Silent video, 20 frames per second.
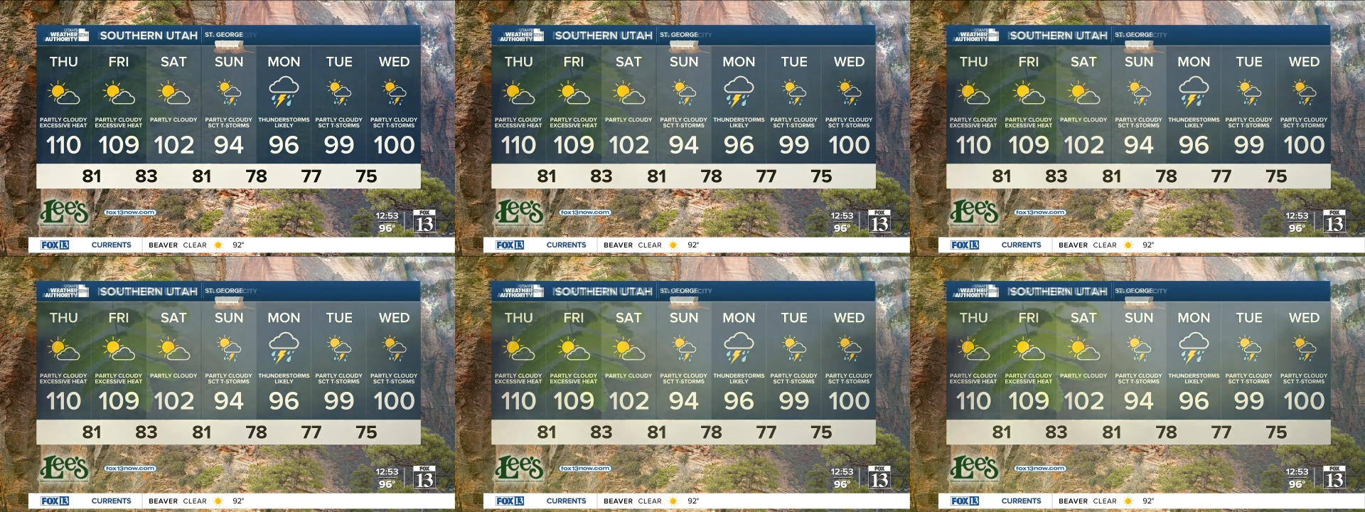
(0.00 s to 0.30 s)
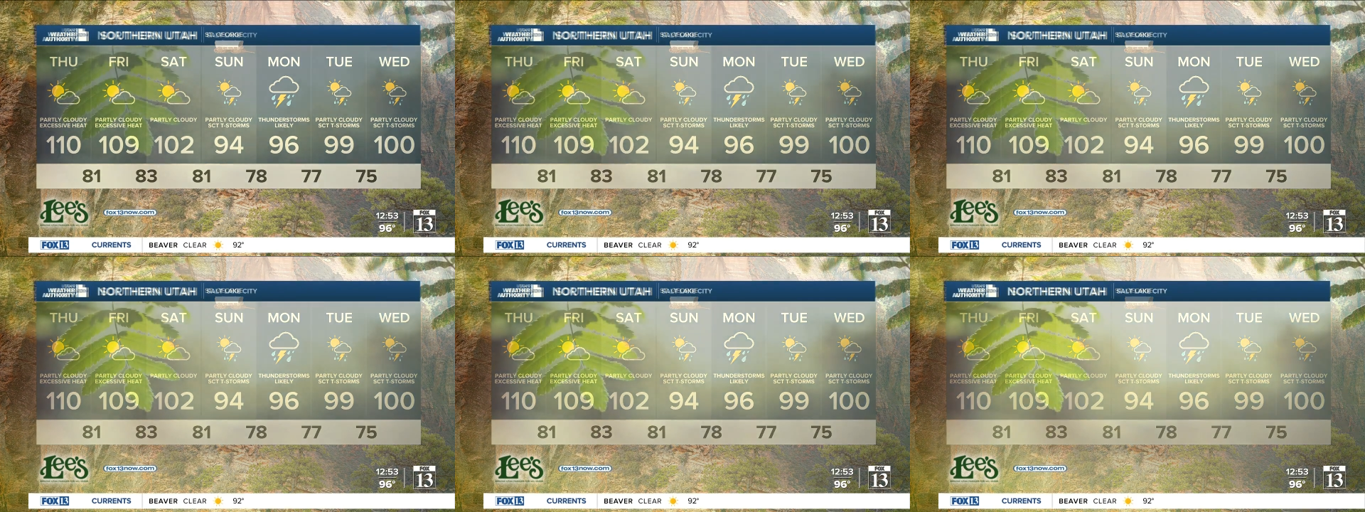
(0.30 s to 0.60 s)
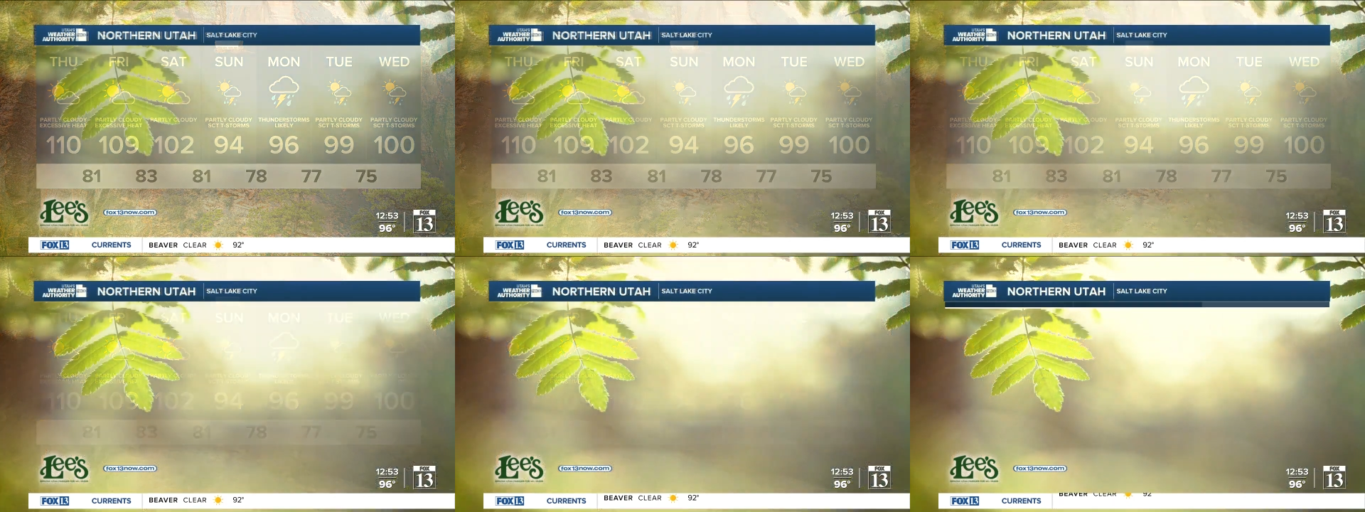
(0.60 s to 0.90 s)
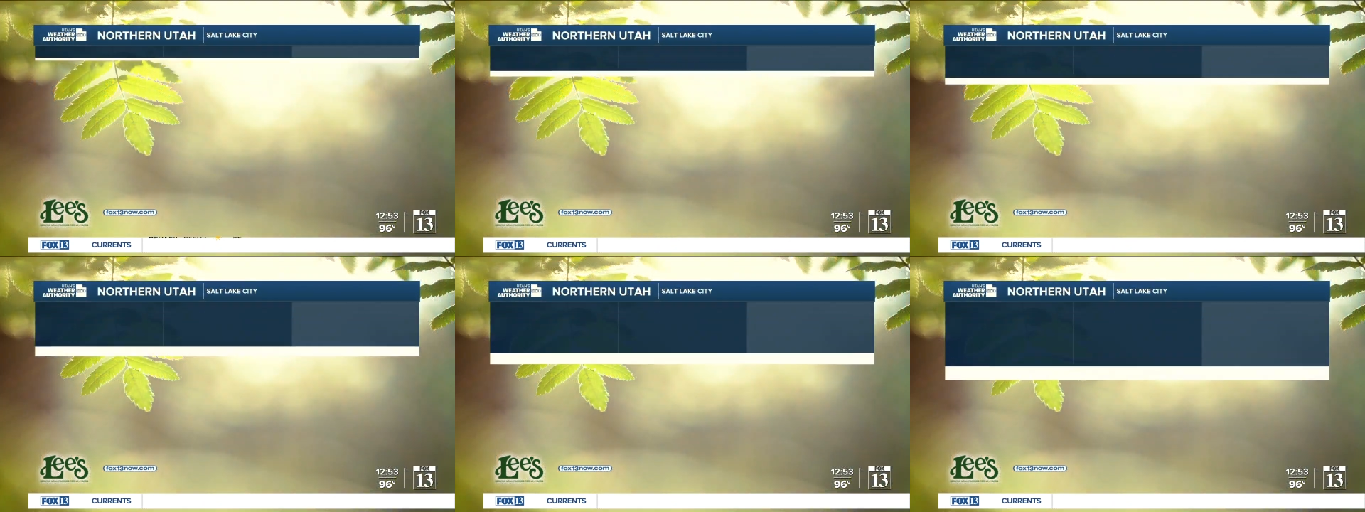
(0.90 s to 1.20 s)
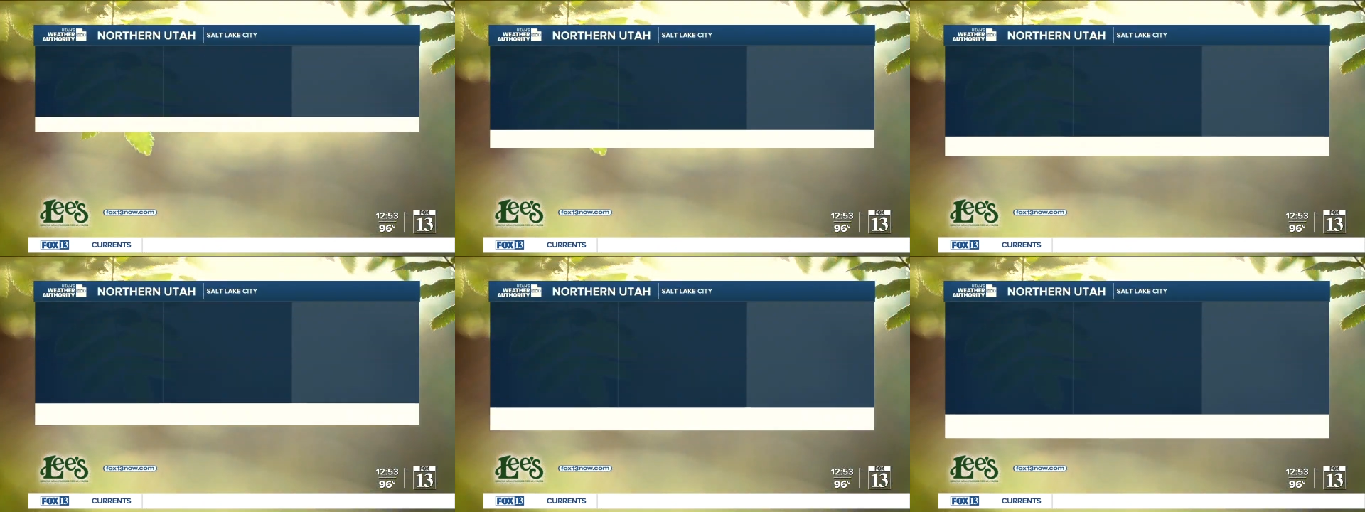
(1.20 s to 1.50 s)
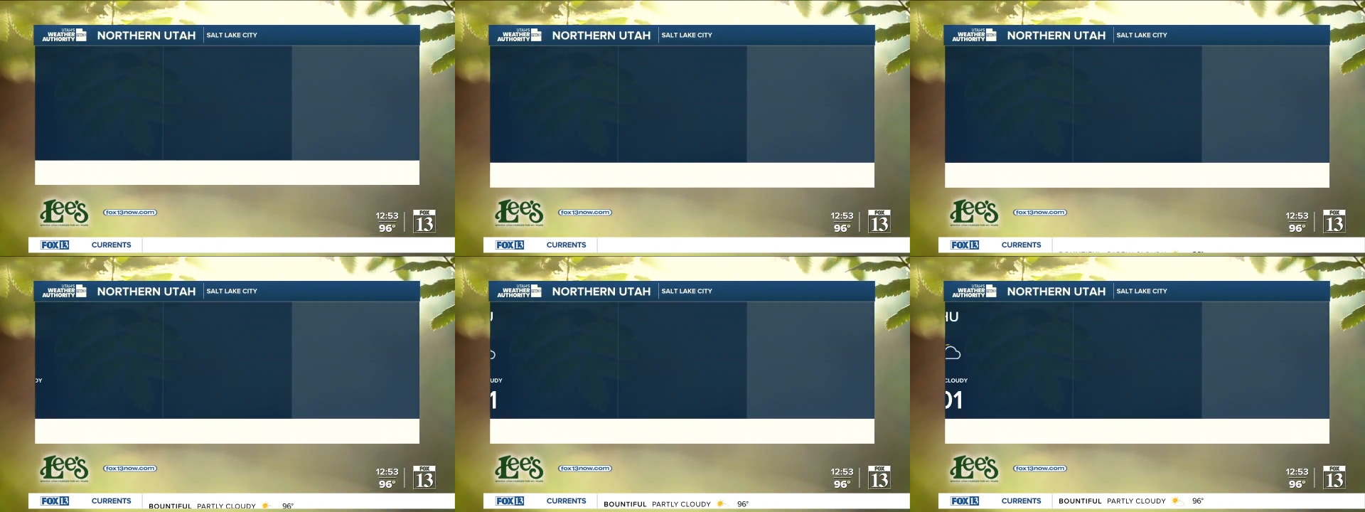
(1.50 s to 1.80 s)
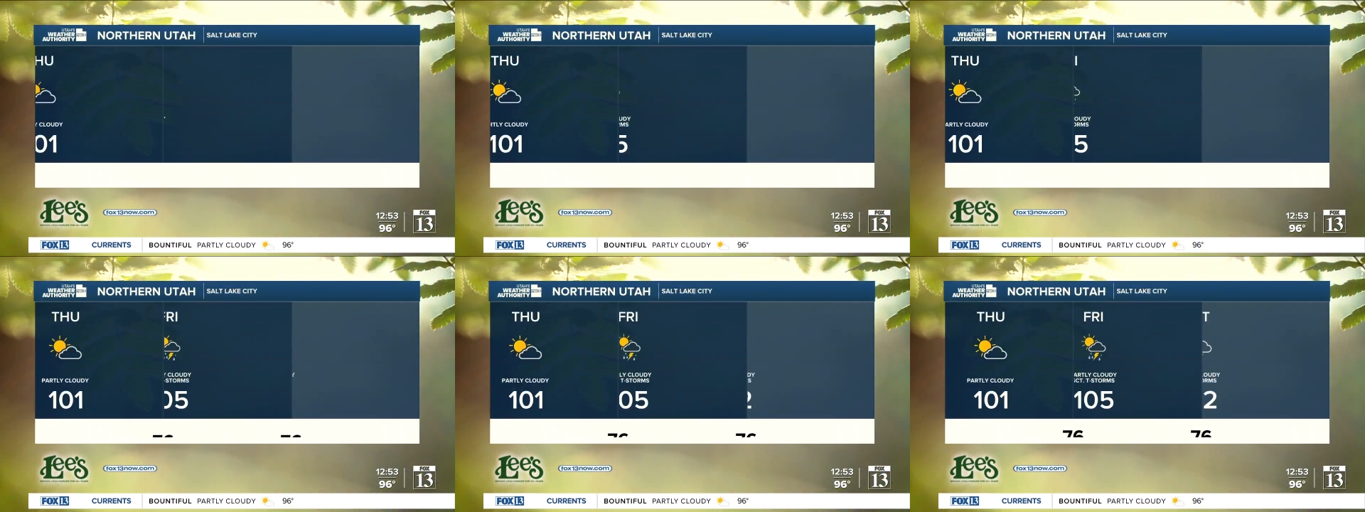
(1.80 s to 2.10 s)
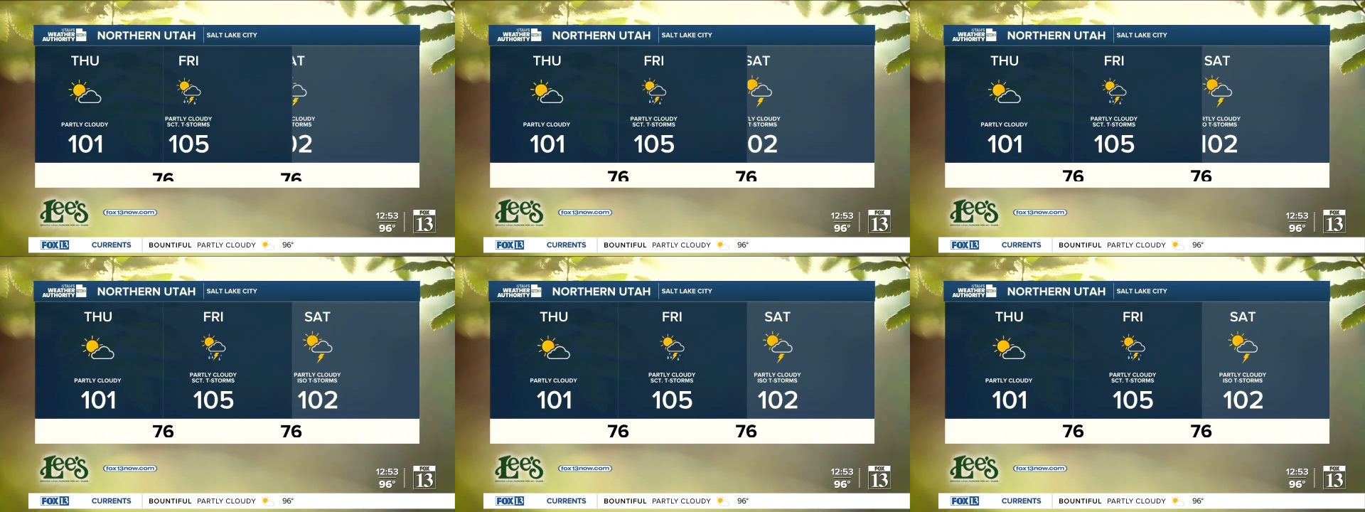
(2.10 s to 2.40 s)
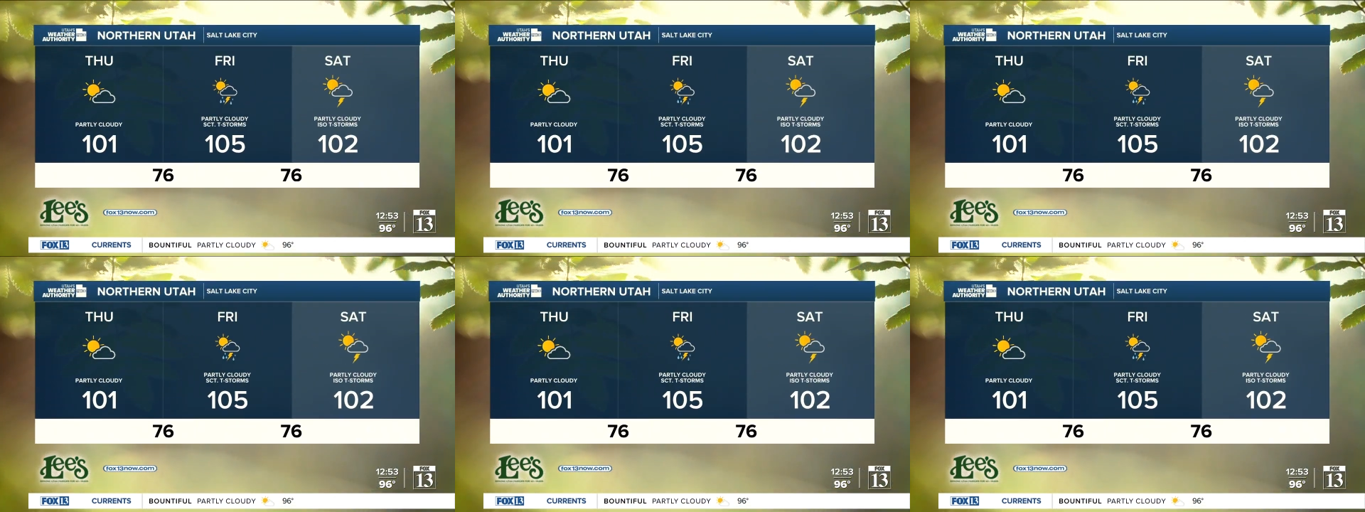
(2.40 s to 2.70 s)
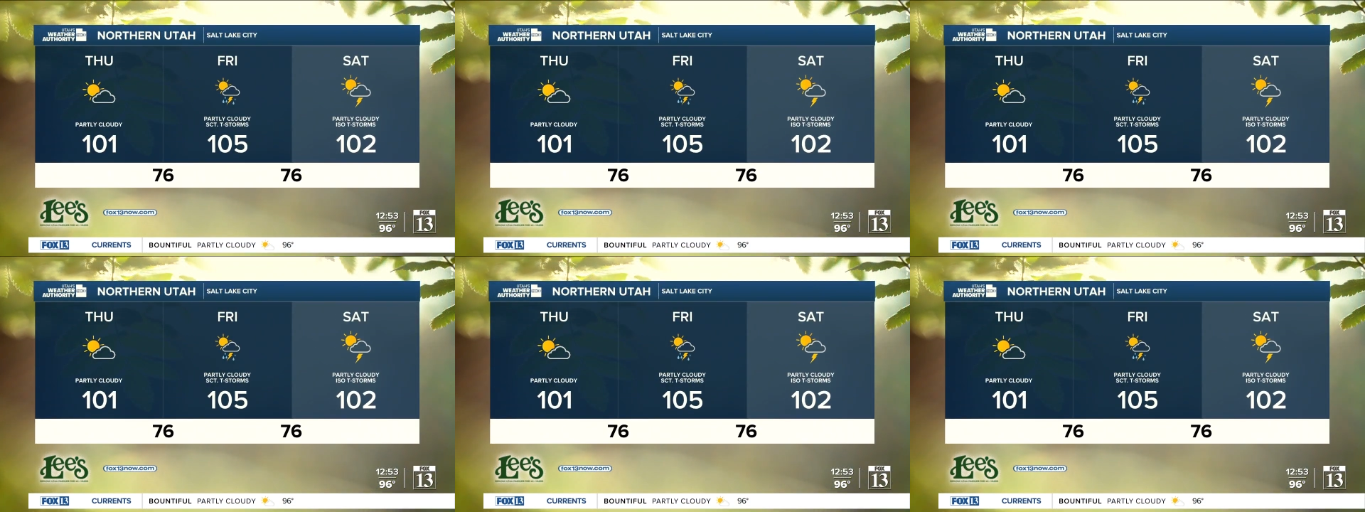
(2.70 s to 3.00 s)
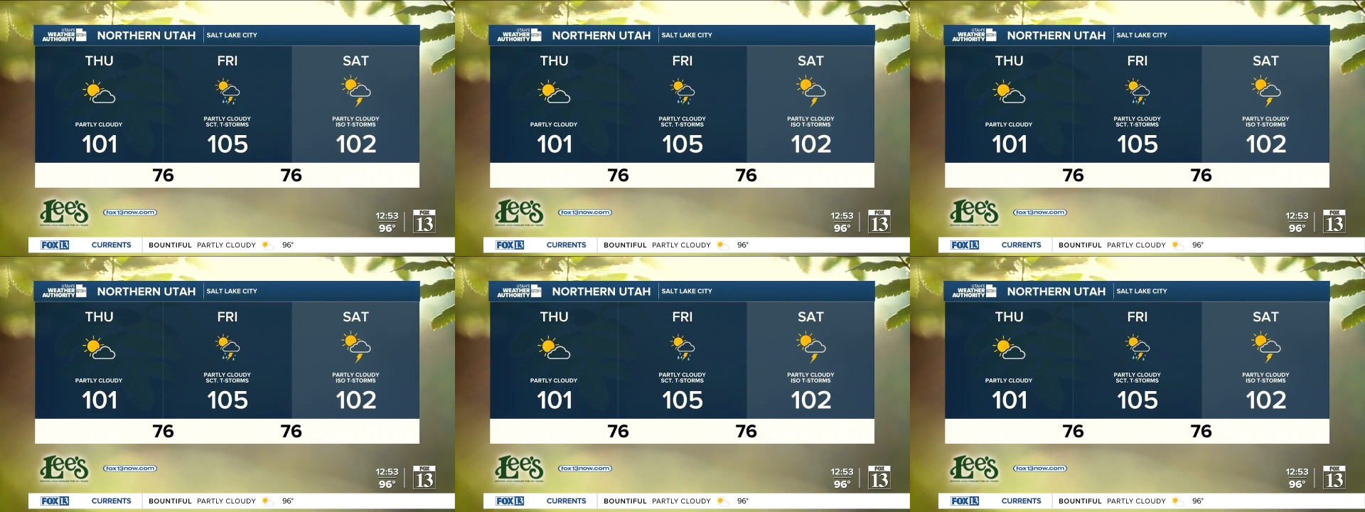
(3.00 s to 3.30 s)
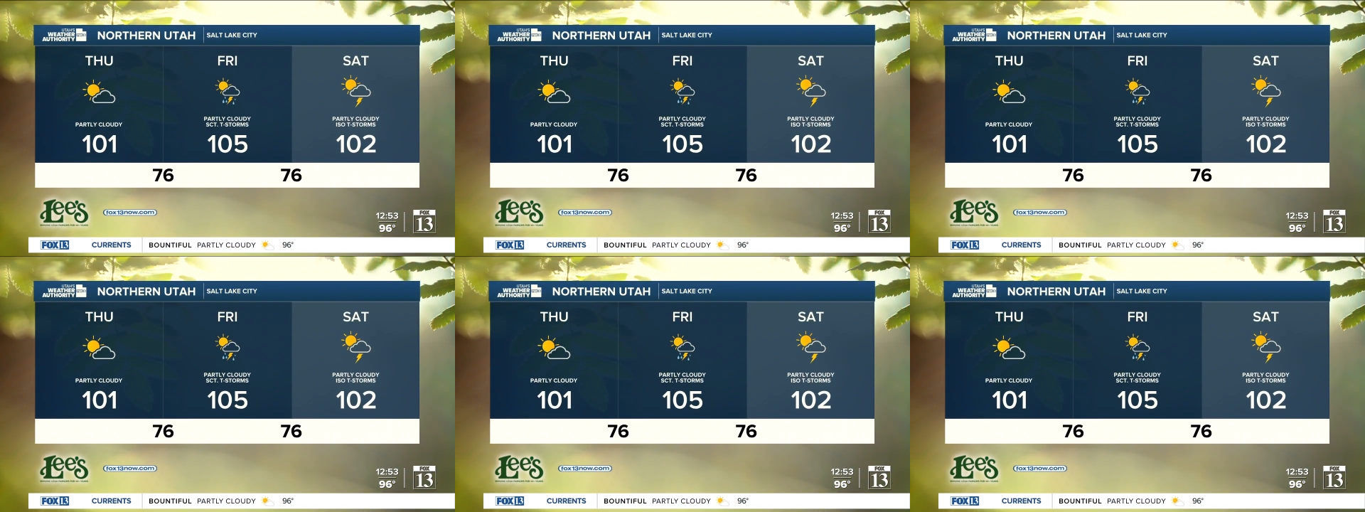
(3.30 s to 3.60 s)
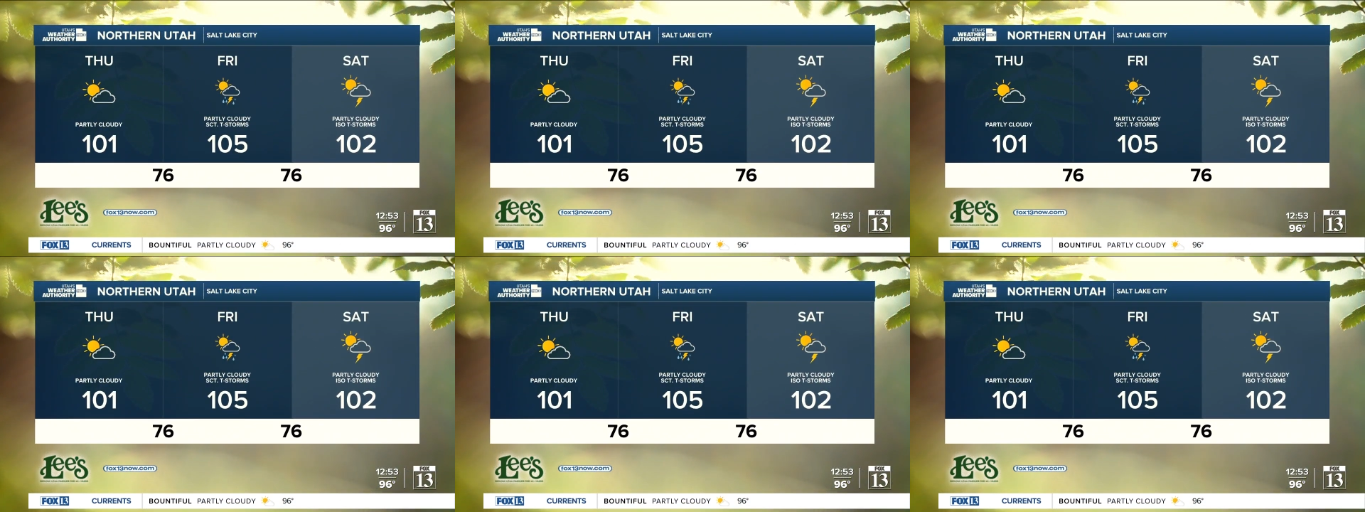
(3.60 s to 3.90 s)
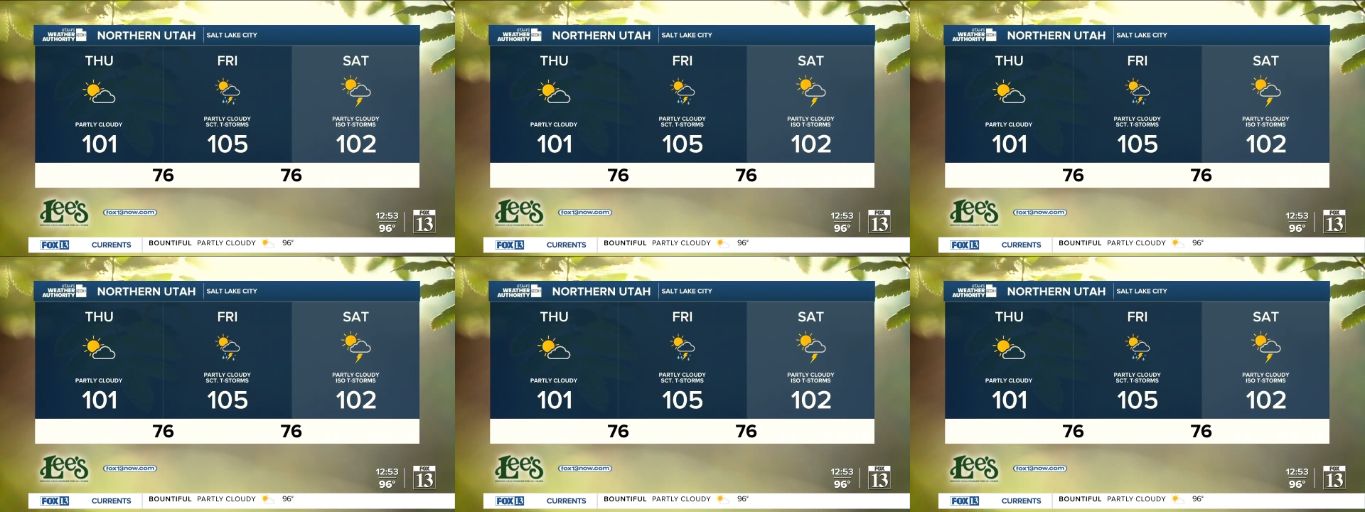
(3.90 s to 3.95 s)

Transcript: Nobody's mouth can be seen.